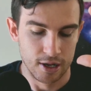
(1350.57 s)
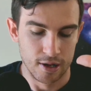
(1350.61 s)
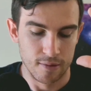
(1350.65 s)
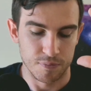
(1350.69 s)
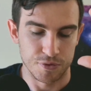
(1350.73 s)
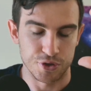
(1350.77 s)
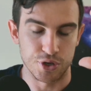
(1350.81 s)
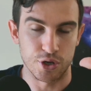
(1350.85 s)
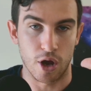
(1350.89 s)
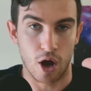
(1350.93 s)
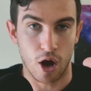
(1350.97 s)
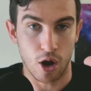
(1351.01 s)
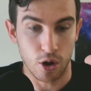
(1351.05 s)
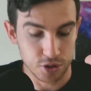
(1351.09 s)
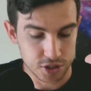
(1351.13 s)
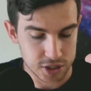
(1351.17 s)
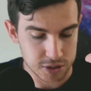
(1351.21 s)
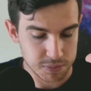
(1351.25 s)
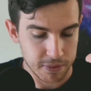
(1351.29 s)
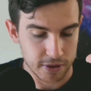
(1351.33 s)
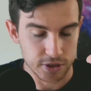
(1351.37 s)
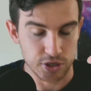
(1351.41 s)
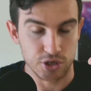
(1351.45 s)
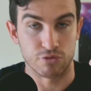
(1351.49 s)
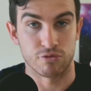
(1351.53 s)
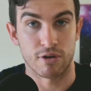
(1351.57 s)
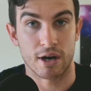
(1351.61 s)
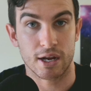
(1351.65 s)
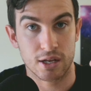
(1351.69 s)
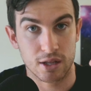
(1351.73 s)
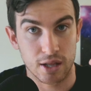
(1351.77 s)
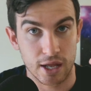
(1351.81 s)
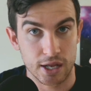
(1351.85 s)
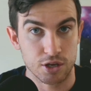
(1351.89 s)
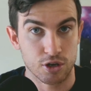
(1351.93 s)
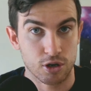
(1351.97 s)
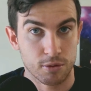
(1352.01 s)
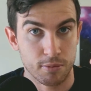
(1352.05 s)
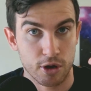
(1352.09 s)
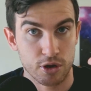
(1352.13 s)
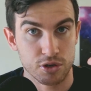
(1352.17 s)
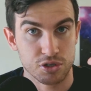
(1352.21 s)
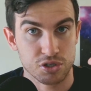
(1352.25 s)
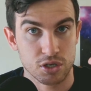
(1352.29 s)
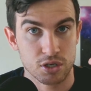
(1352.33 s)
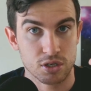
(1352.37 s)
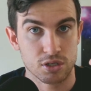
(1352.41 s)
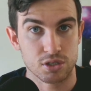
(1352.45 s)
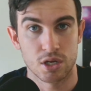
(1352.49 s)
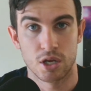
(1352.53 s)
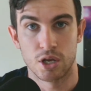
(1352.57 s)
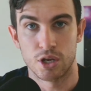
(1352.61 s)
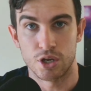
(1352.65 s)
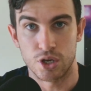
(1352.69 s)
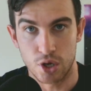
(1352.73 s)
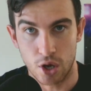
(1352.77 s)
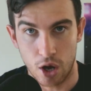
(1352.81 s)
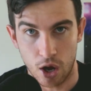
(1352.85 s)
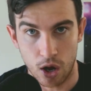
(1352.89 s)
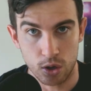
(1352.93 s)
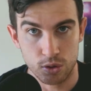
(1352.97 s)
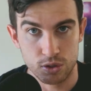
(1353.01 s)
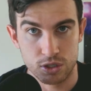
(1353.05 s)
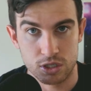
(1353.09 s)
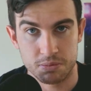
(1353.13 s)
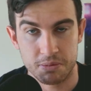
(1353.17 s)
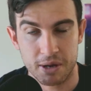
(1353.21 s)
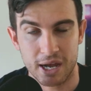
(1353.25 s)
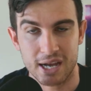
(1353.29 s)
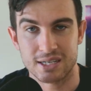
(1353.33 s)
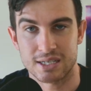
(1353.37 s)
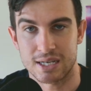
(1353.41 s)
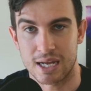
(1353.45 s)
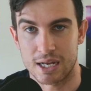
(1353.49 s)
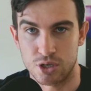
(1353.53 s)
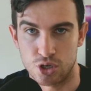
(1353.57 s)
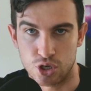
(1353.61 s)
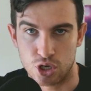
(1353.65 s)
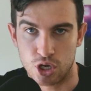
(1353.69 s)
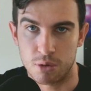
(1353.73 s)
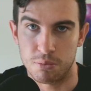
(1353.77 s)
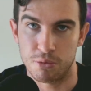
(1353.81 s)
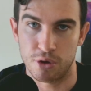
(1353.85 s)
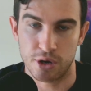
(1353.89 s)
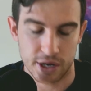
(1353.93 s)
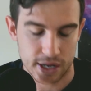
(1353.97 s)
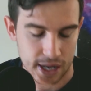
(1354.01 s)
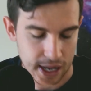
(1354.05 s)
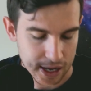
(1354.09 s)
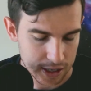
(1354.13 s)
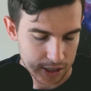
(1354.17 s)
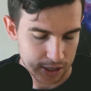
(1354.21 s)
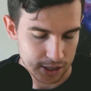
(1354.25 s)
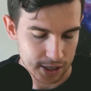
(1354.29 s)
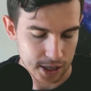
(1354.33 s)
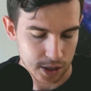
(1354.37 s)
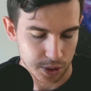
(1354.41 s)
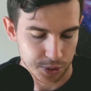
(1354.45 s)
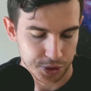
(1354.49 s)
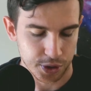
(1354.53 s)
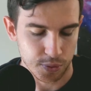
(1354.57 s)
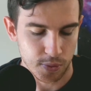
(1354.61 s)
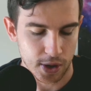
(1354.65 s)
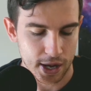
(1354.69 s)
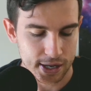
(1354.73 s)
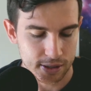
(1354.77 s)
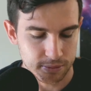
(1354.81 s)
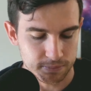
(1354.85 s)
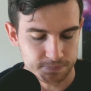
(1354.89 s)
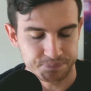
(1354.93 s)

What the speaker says: You regulate your emotions, you hold space, and you communicate it in a healthy way.